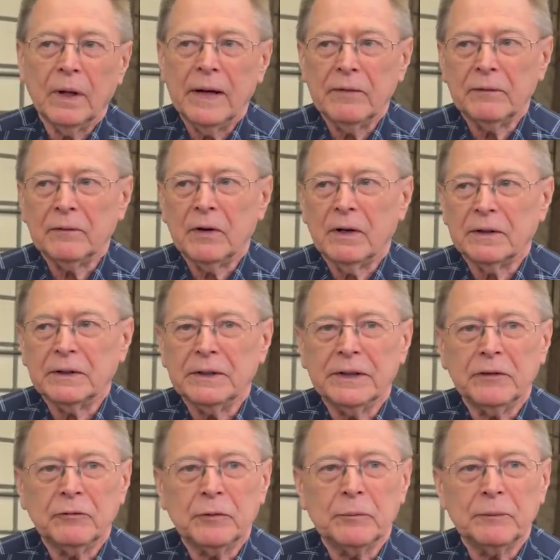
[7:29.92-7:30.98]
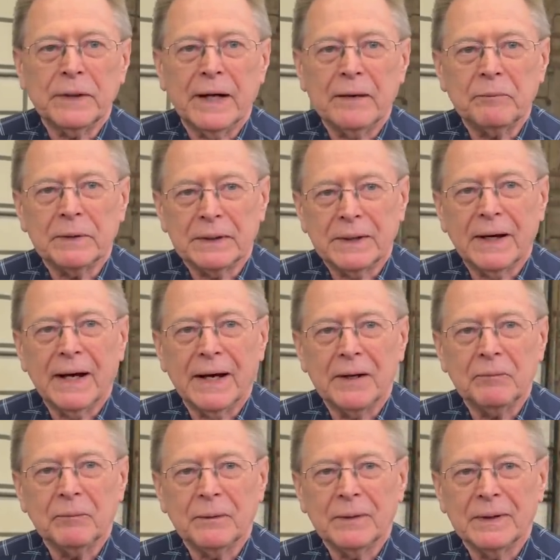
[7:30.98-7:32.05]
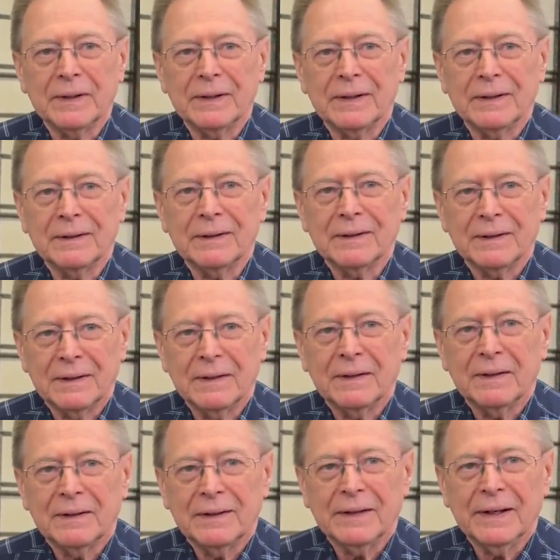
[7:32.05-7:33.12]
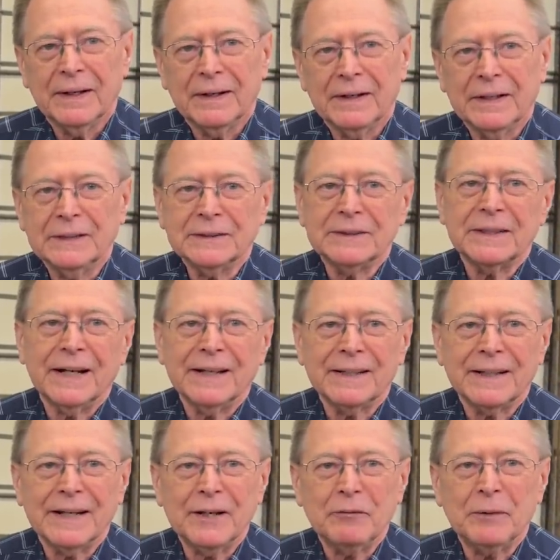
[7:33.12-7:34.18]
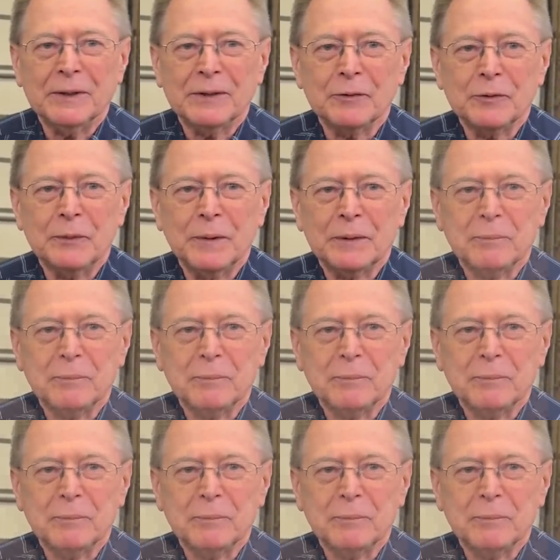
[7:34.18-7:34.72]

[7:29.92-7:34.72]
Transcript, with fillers: I've talked to him from time to time. Interesting guy. Yeah, and he's the guy that gave me this big